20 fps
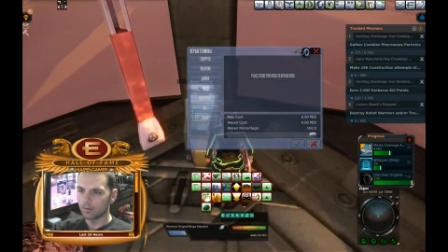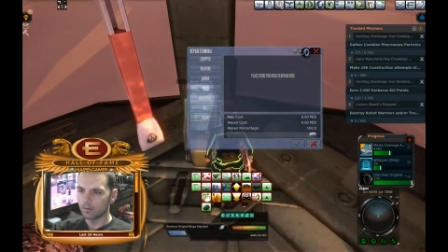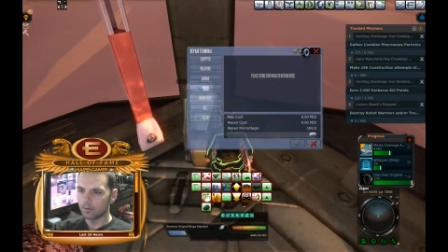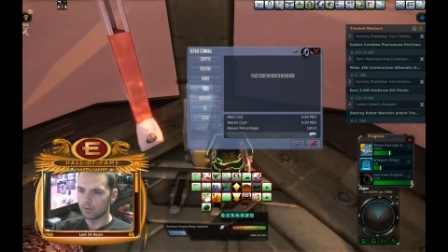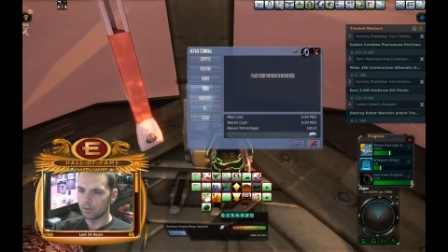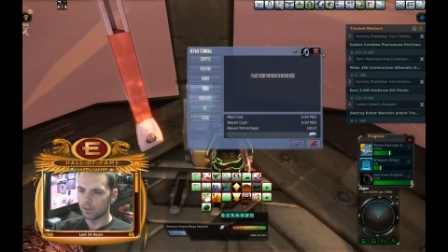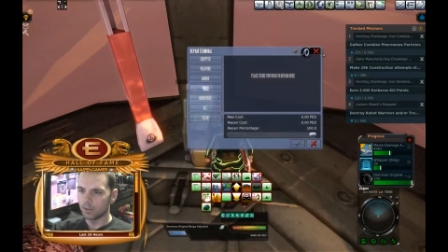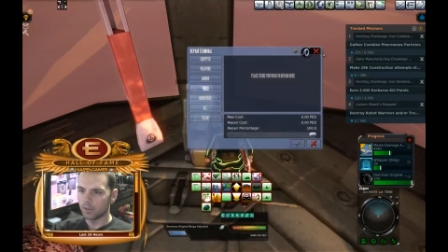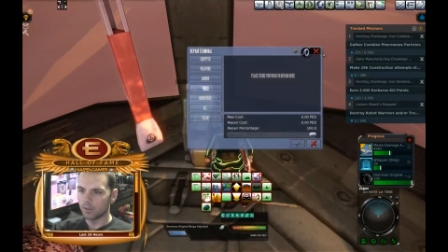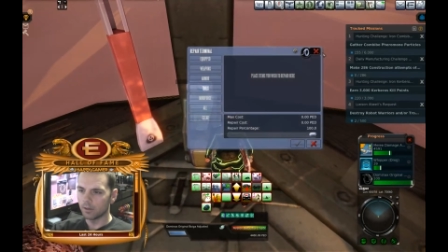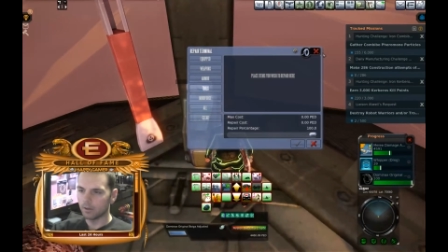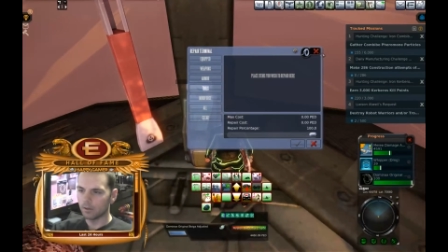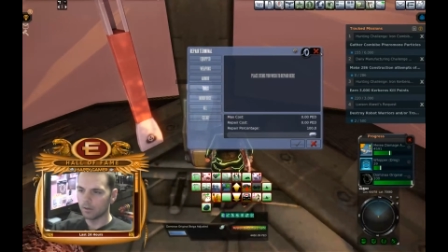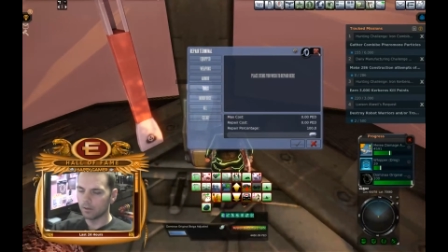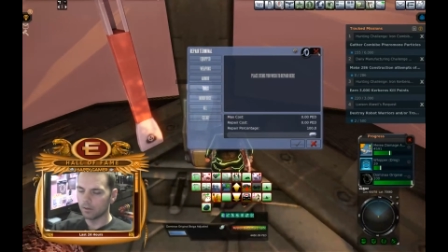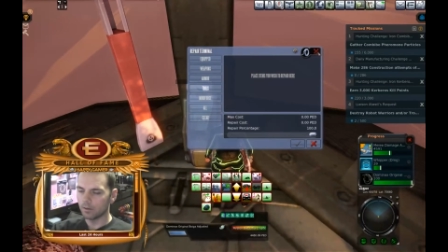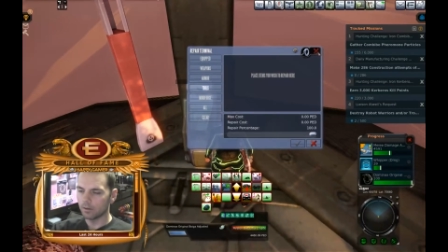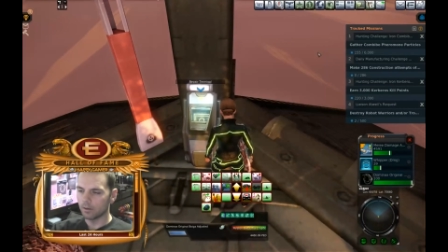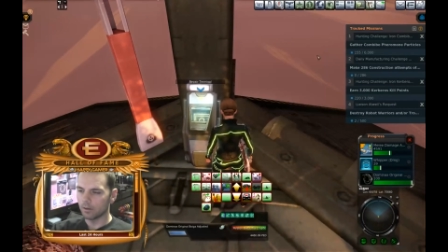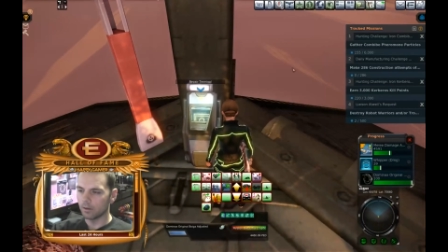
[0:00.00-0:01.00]
Check.
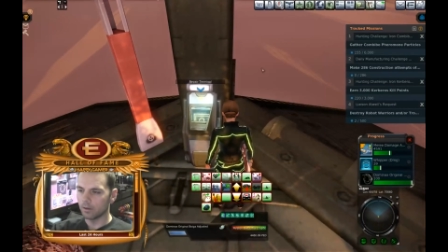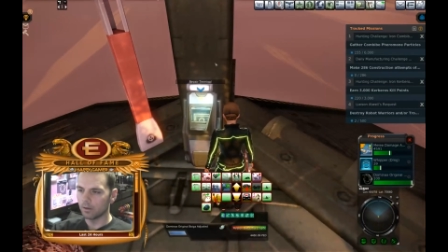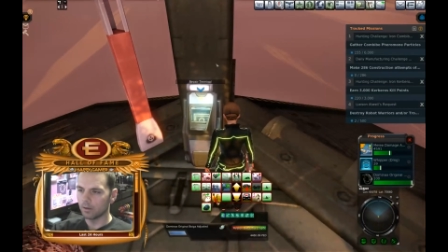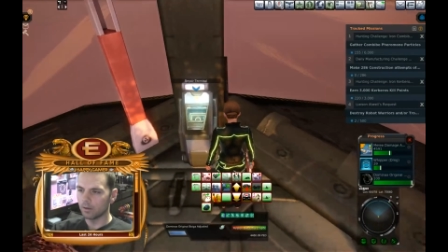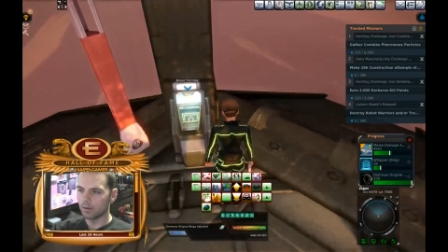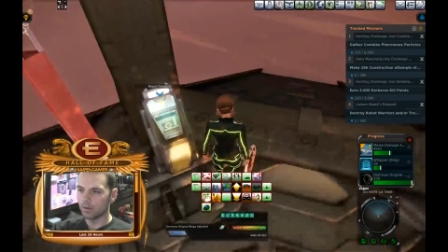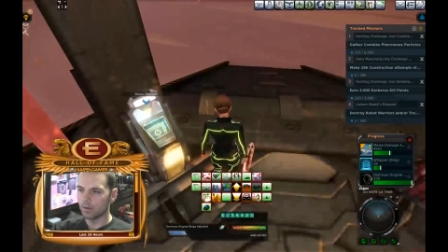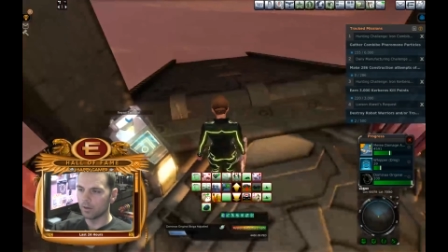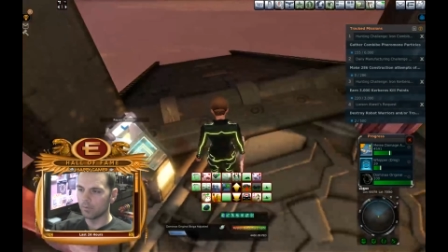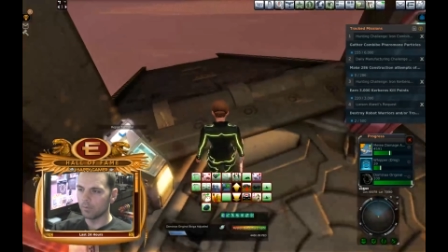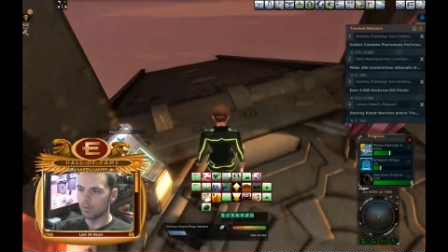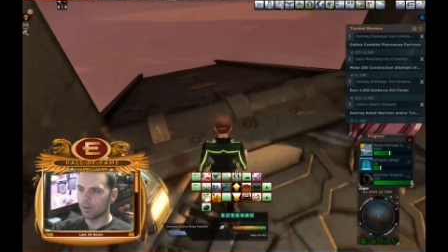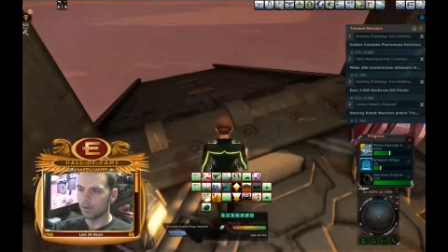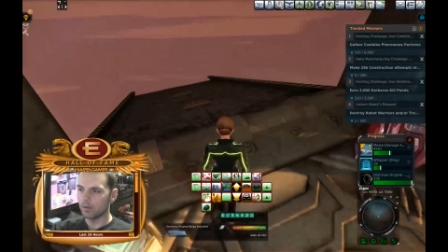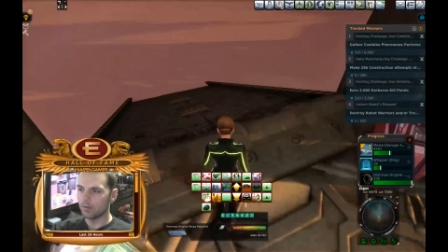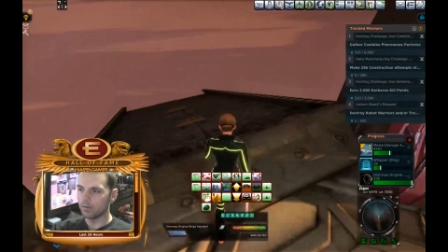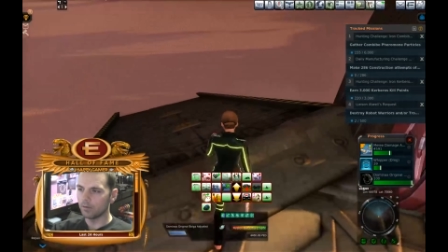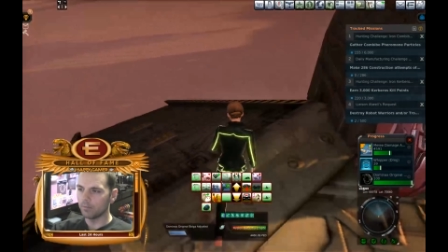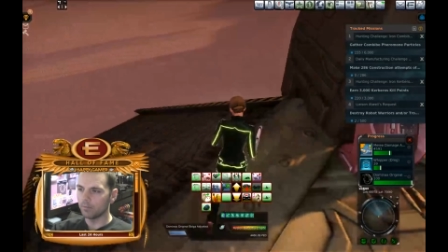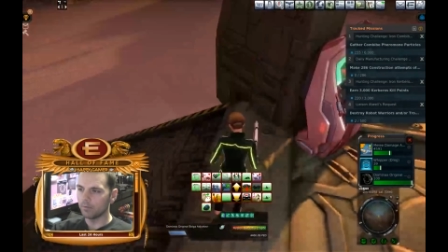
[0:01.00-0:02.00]
Okay, gotta get back
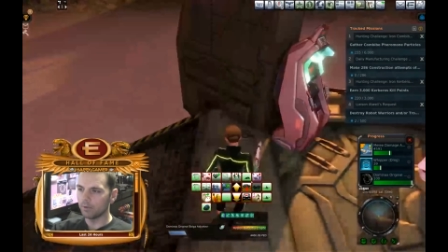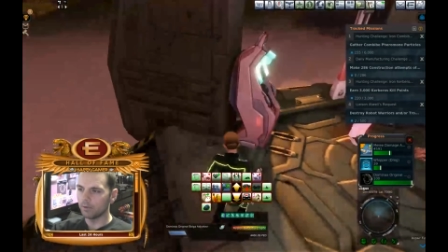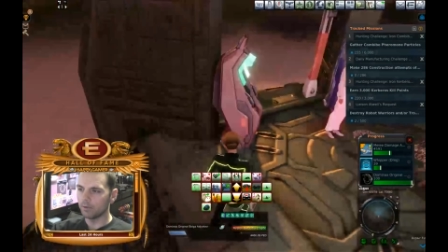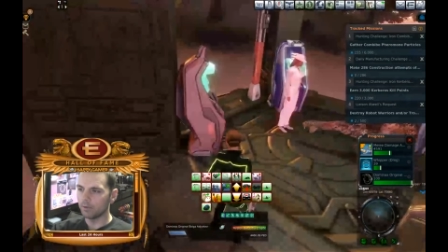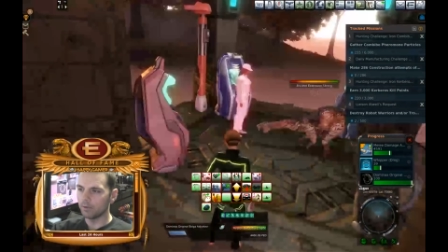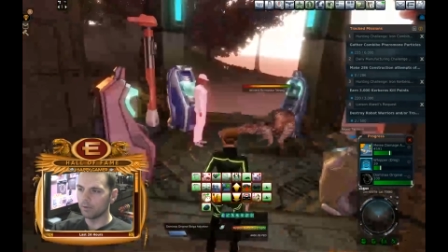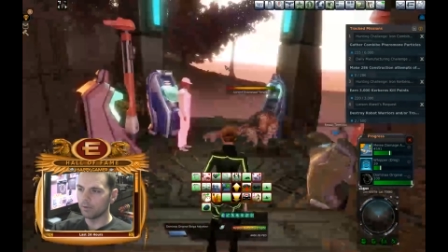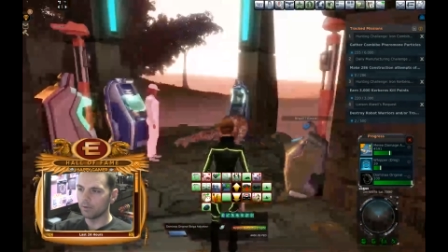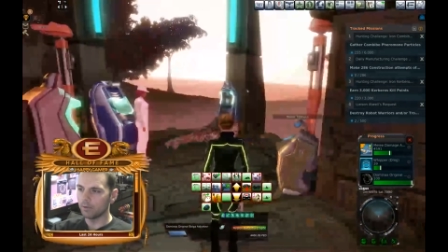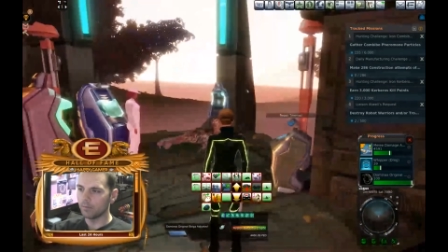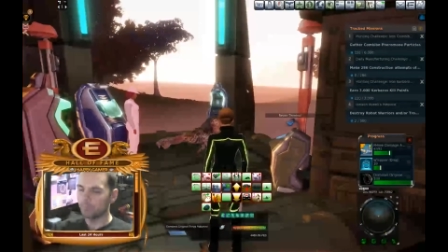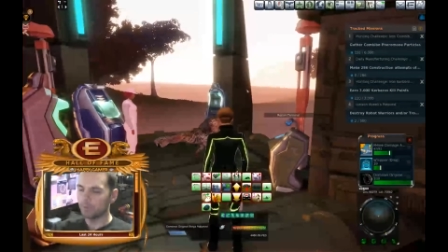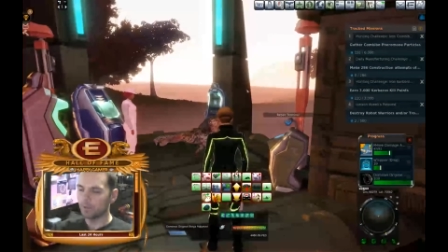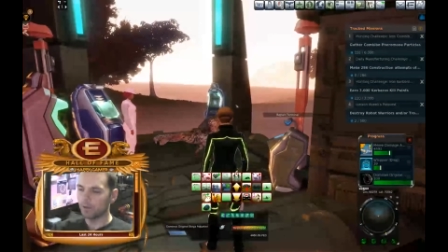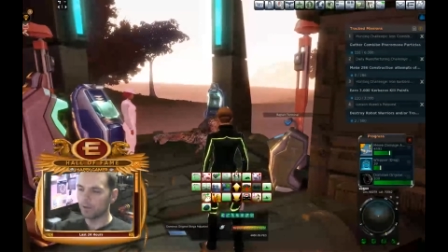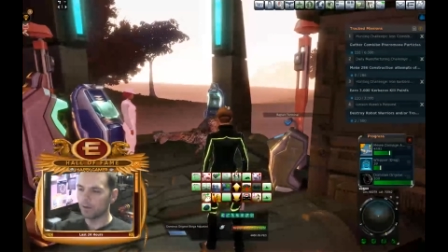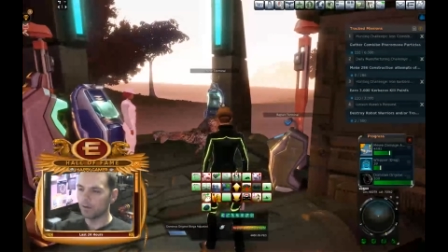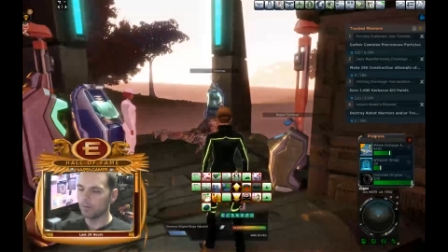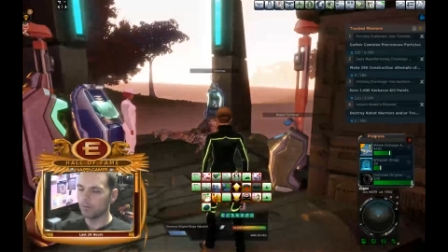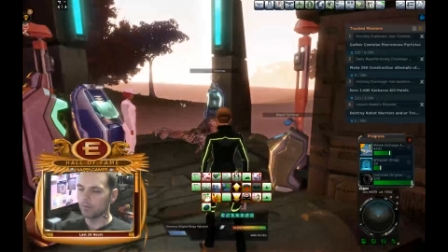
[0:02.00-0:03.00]
out of the fight. Get
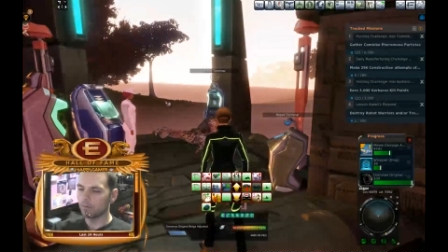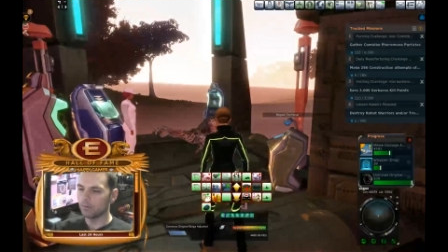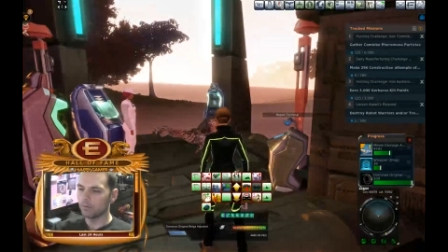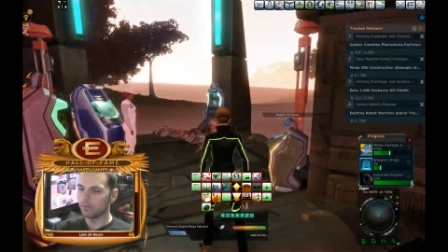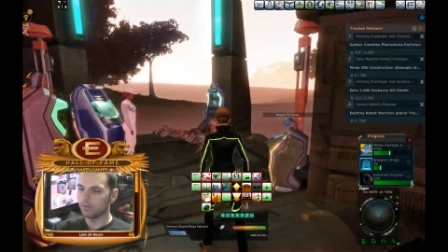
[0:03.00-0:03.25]
back out.